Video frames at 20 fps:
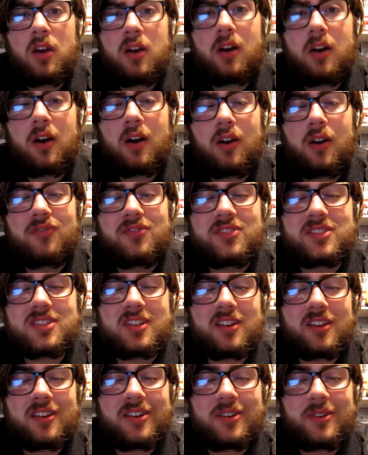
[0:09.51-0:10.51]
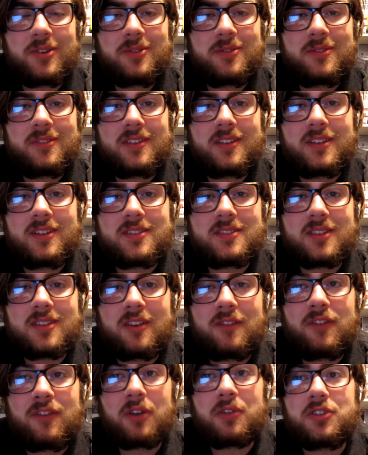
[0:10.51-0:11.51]
Uh, obviously I know it's
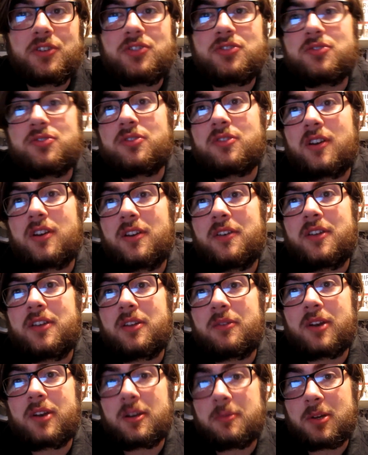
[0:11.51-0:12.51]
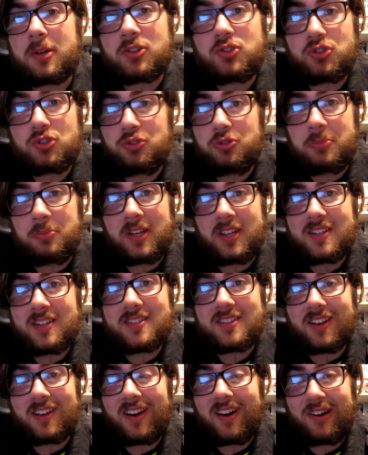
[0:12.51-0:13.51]
uh, very short, only around about two minutes
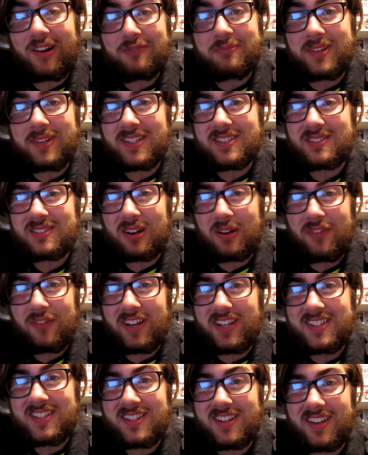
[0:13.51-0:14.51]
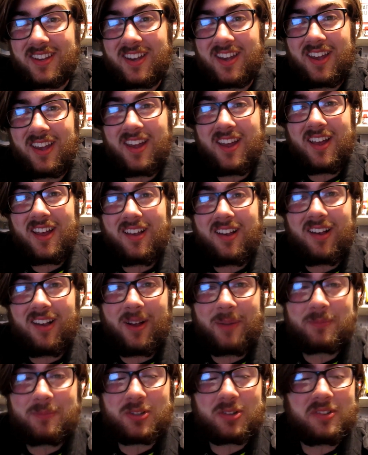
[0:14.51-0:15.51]
and a half minutes now I've edited it.
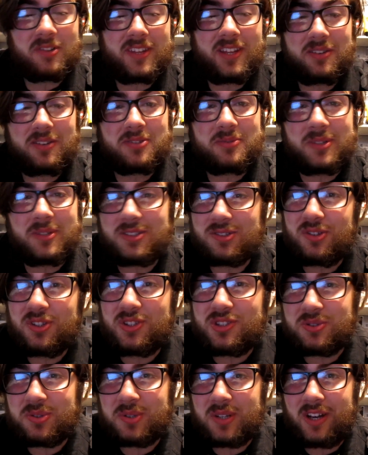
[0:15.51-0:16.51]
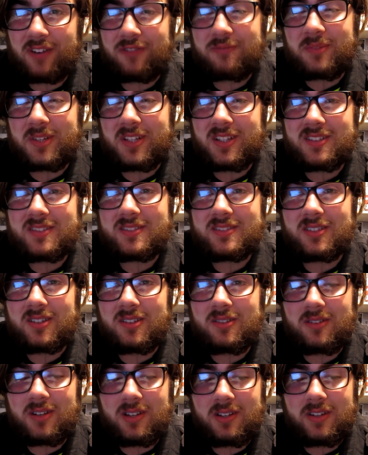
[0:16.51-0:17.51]
Um, got down to it, it's only two and a half minutes,
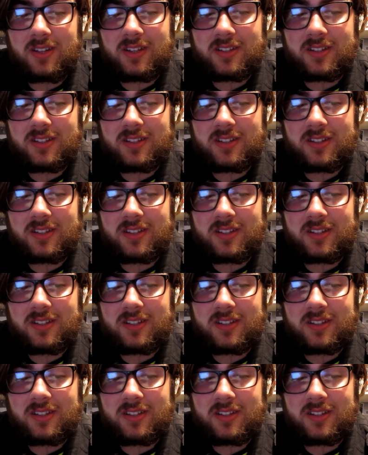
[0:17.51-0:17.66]
so uh, yeah,